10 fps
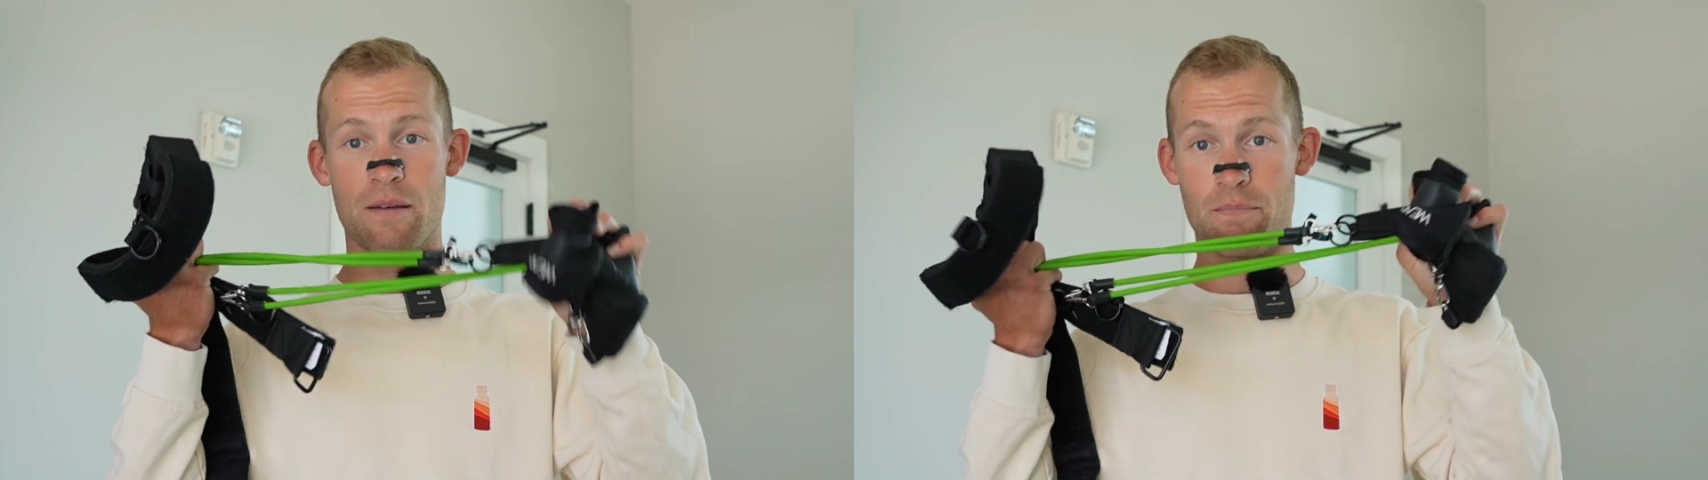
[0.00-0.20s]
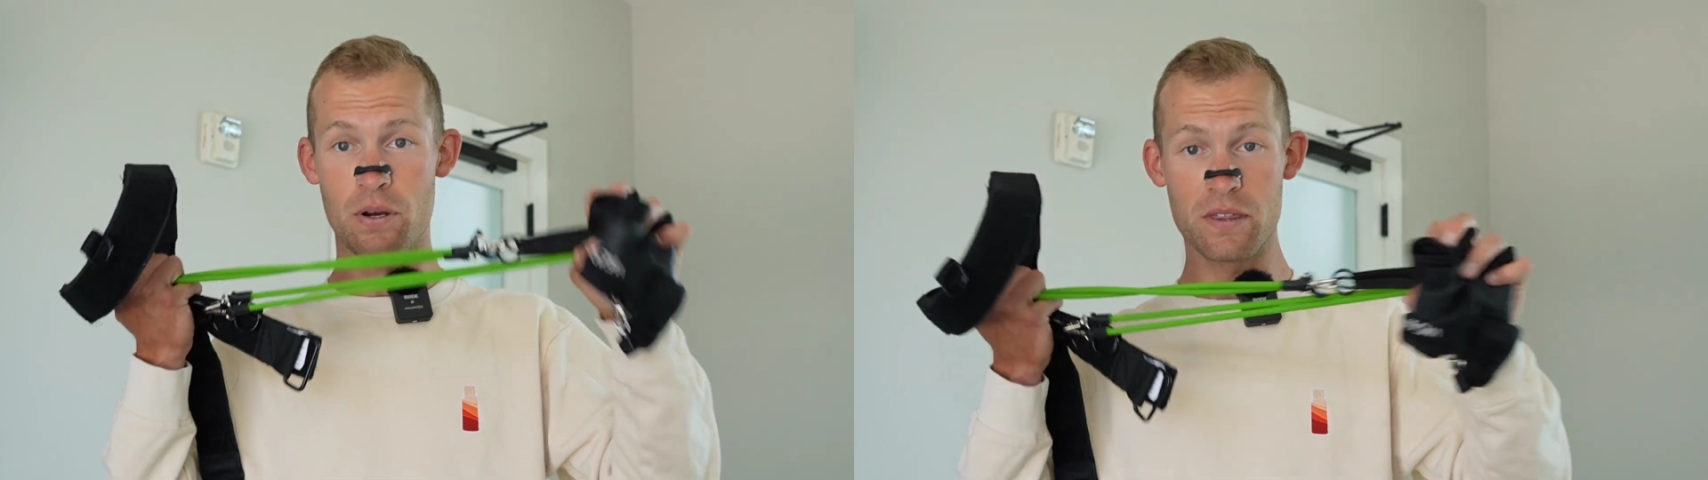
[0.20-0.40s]

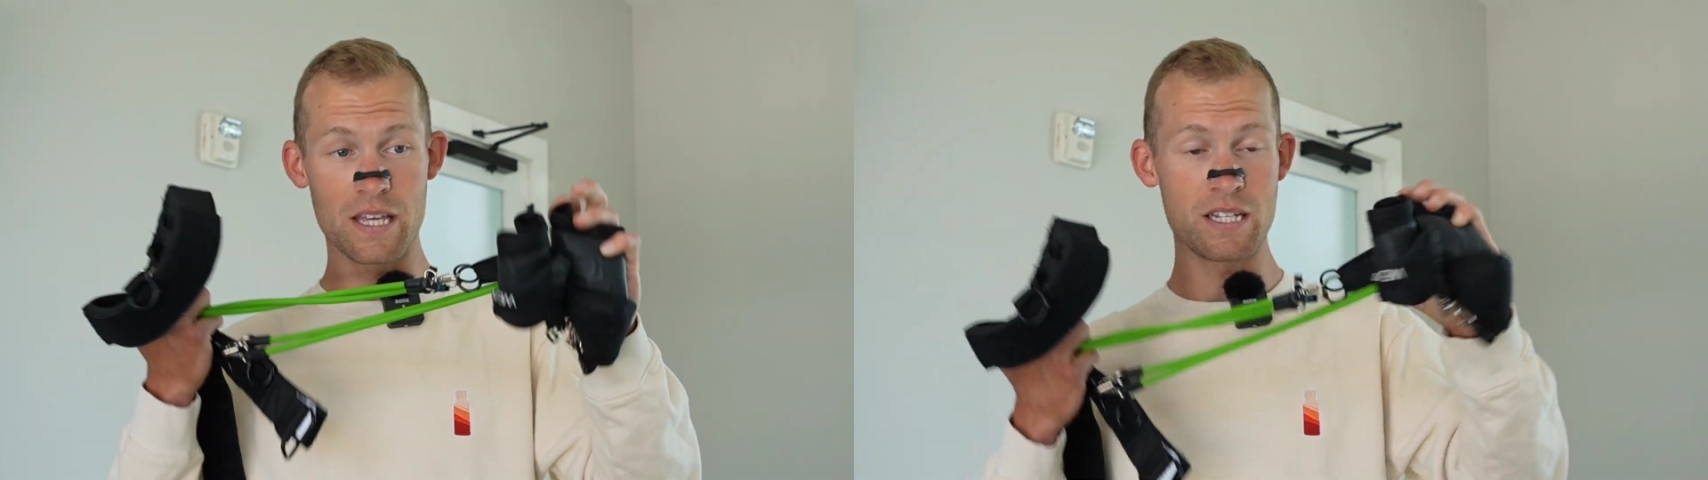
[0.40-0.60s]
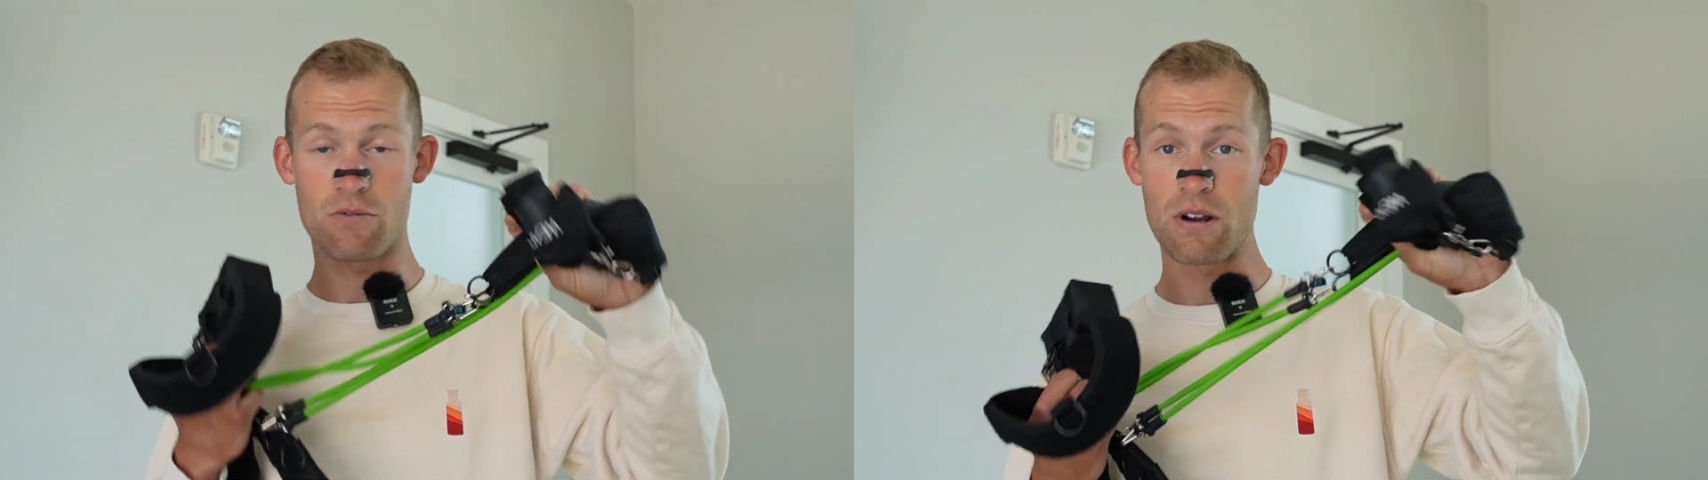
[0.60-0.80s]
put
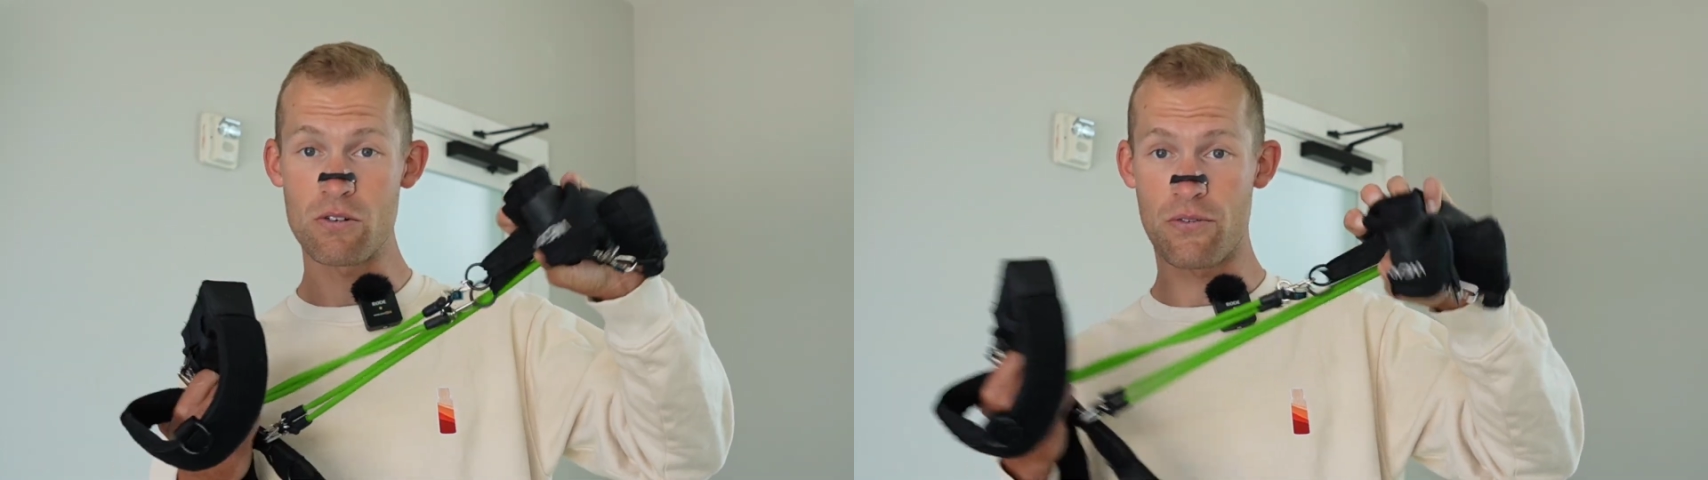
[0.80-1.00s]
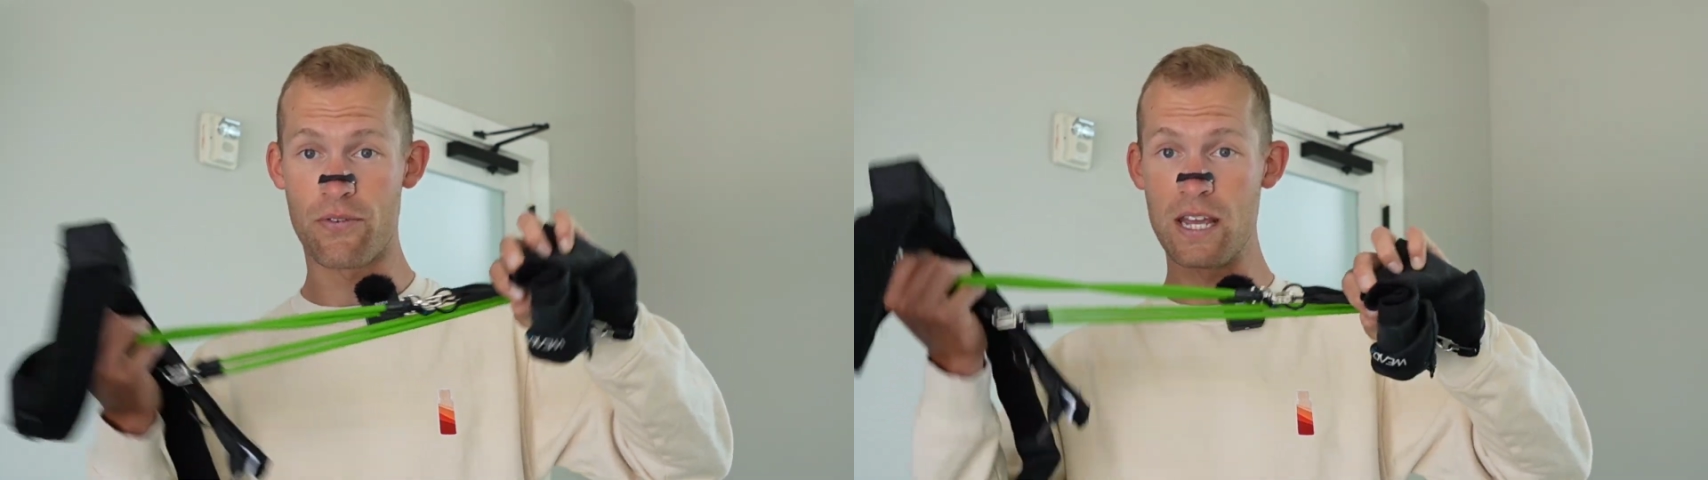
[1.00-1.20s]
these
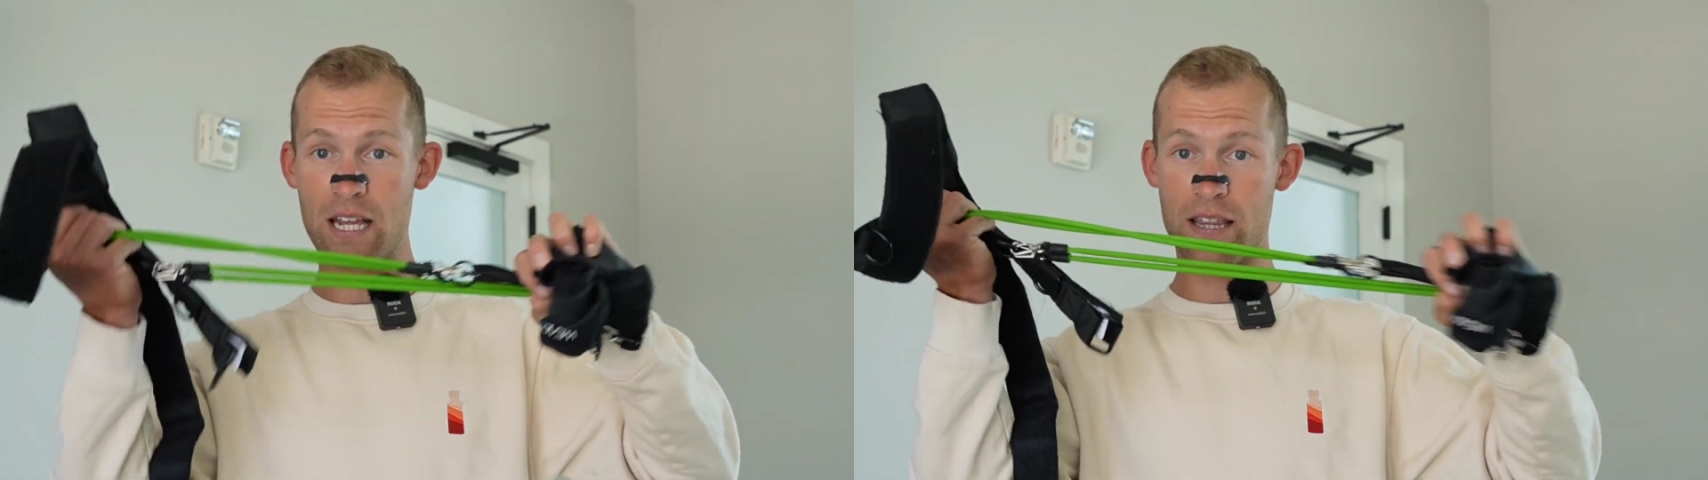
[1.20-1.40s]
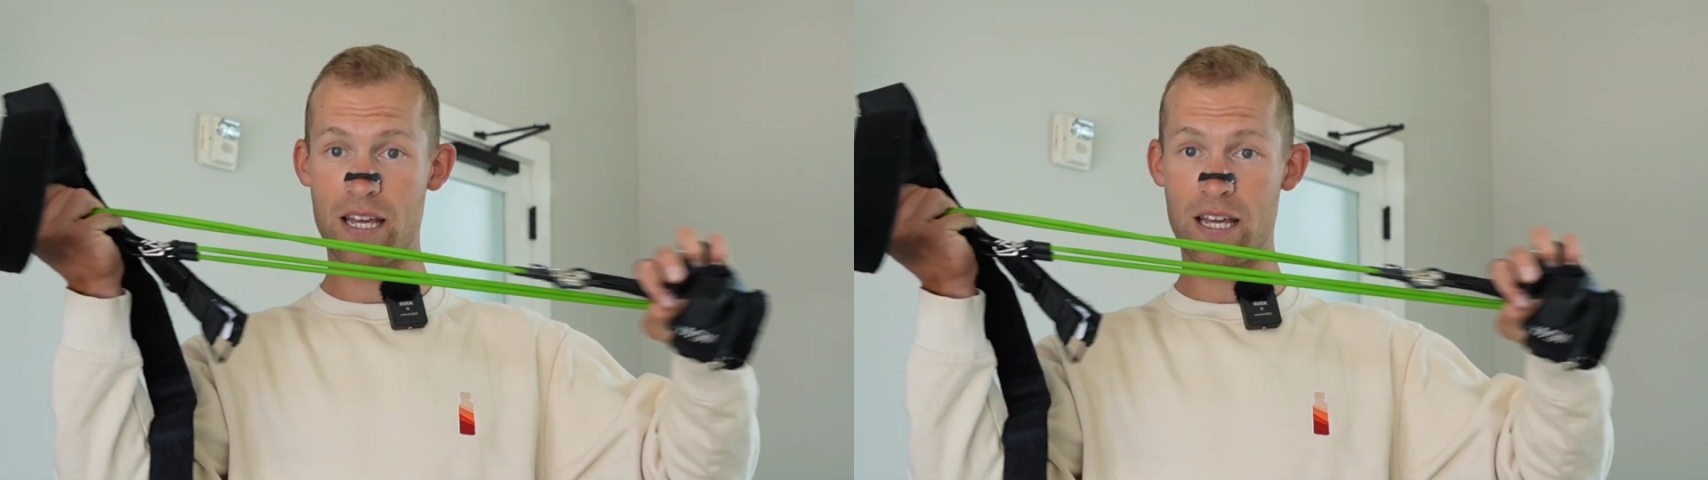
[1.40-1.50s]
around your feet and